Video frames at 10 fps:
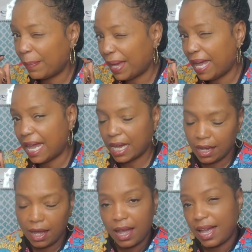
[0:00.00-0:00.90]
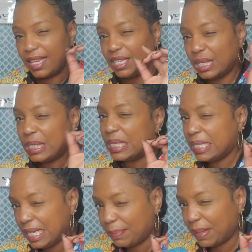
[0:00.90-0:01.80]
peek, little
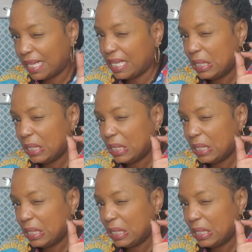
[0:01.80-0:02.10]
snippet.